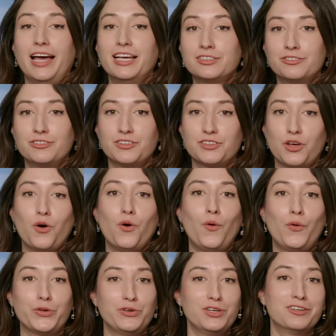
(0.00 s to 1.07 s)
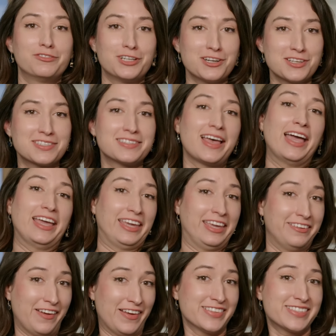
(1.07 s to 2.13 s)
As for the whole universe, I
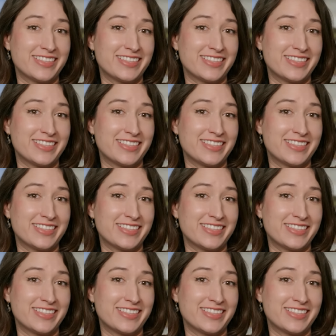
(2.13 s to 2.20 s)
cannot